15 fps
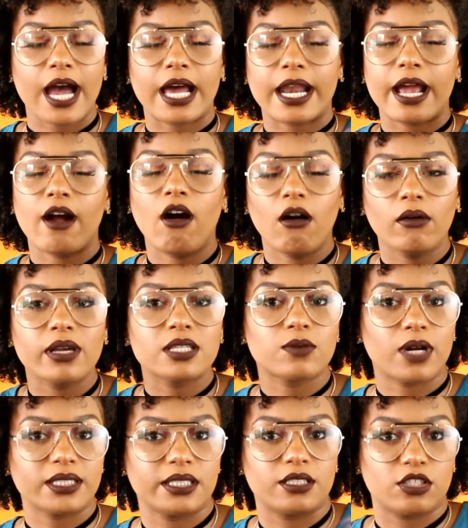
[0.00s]
And I
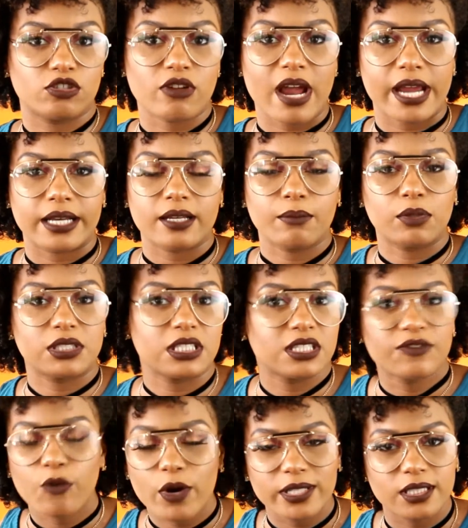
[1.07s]
always wanted to try it, but
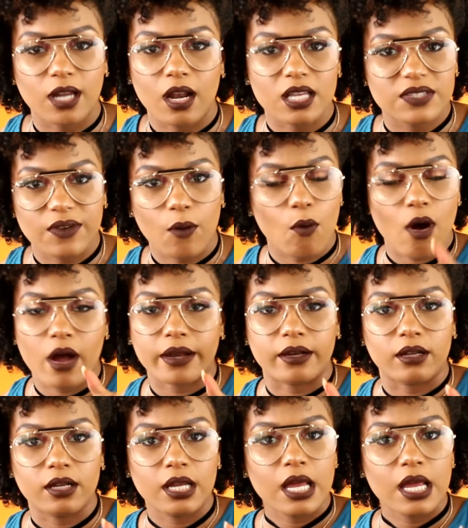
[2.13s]
it's $40 for one.